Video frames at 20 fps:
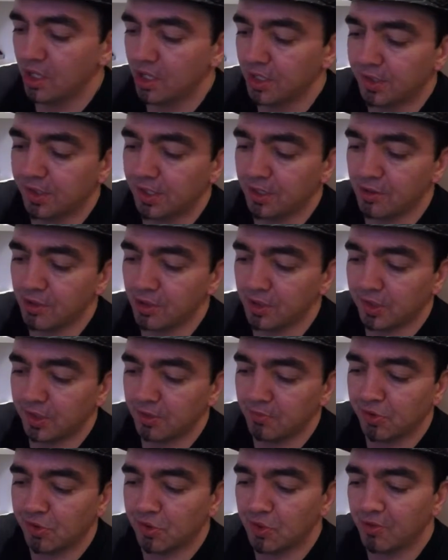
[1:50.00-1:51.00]

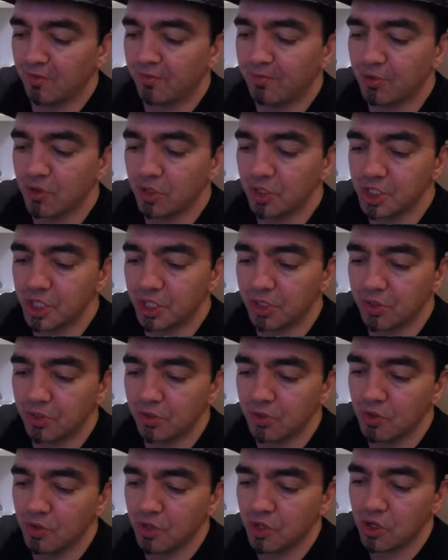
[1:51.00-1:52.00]
some sort of
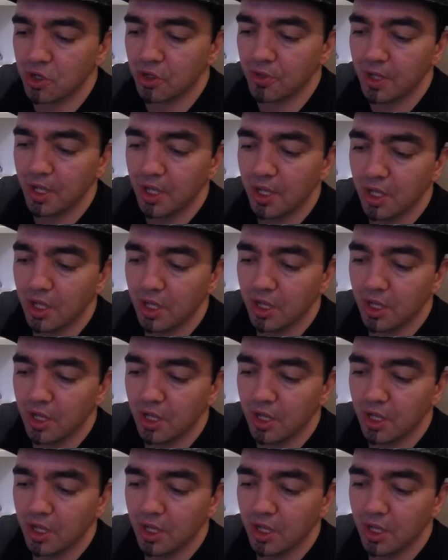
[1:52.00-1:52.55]
project going on.